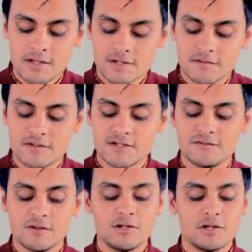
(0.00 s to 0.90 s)
So first
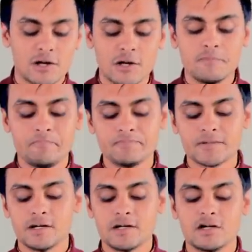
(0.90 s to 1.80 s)
of all, you log on.
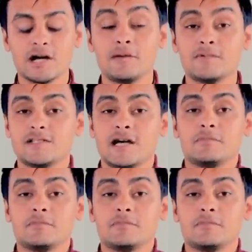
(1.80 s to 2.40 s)
Unlogai pasi,